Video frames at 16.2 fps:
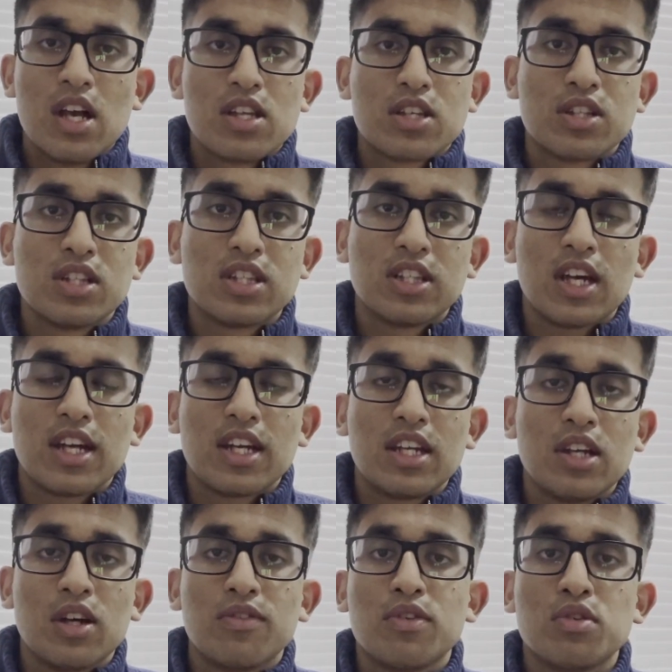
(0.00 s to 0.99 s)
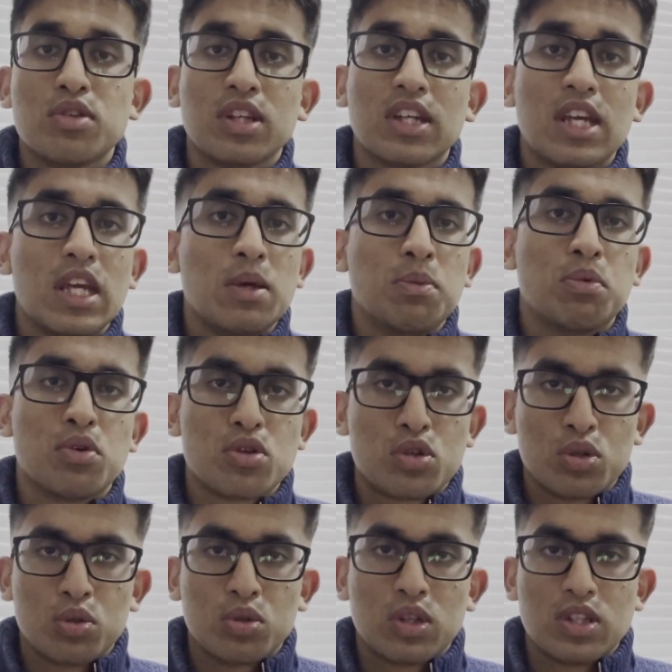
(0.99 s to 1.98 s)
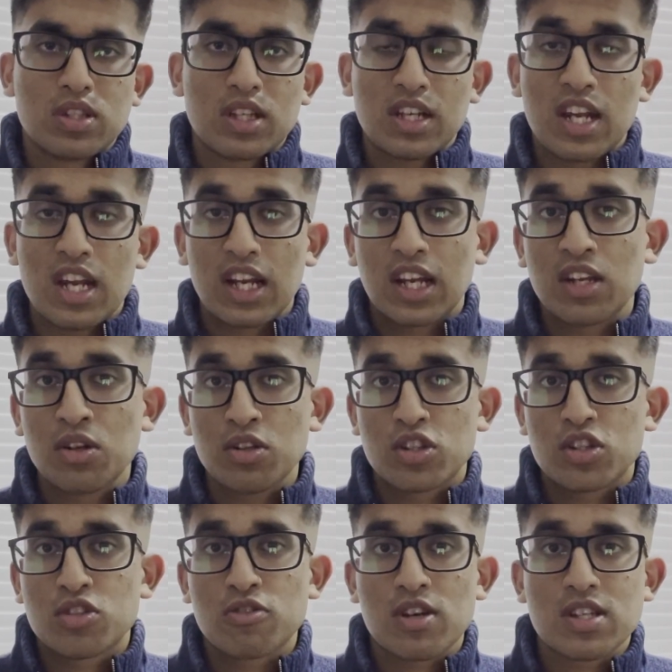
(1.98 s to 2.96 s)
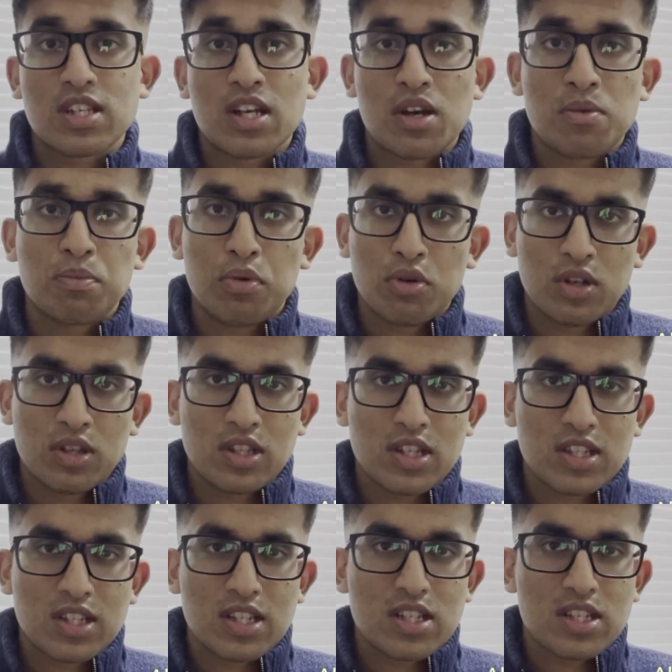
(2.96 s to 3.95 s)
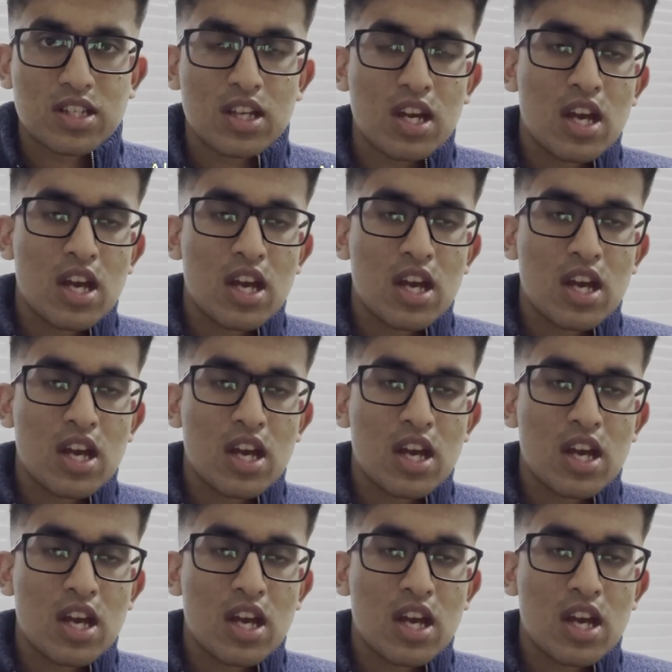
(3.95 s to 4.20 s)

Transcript: So this is the idea of using keyboard shortcuts, and I cannot stress how important this is.